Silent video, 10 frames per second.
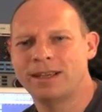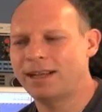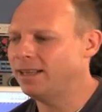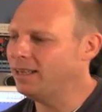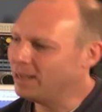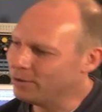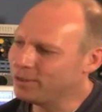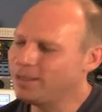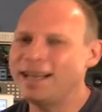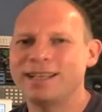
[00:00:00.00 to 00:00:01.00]
And then you go on
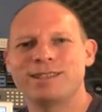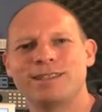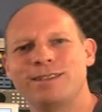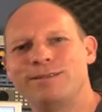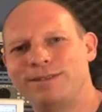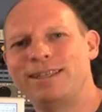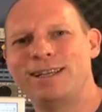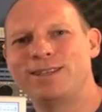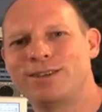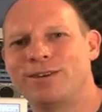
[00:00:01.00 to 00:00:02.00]
to the next 10